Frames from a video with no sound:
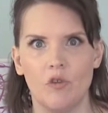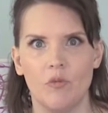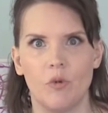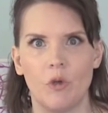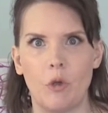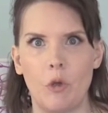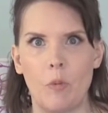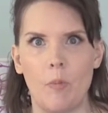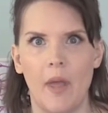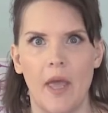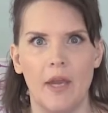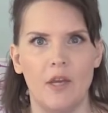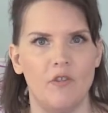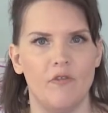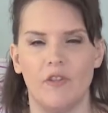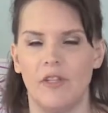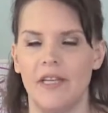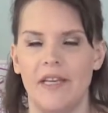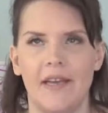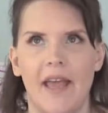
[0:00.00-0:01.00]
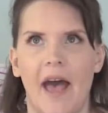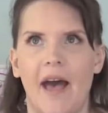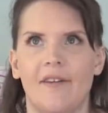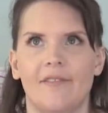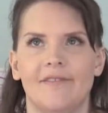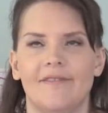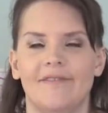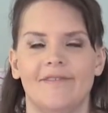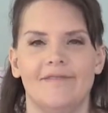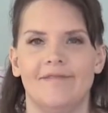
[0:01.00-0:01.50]
a room and you've cleaned
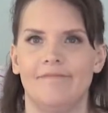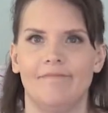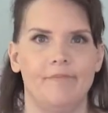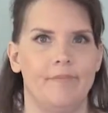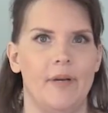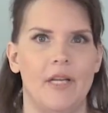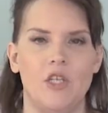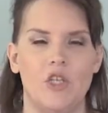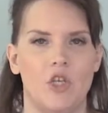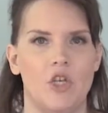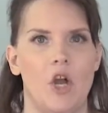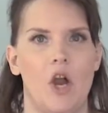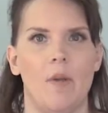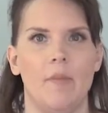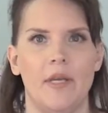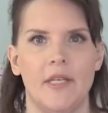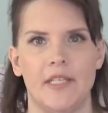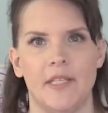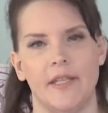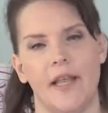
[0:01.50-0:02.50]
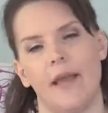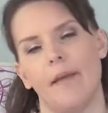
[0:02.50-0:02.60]
out a bunch of garbage,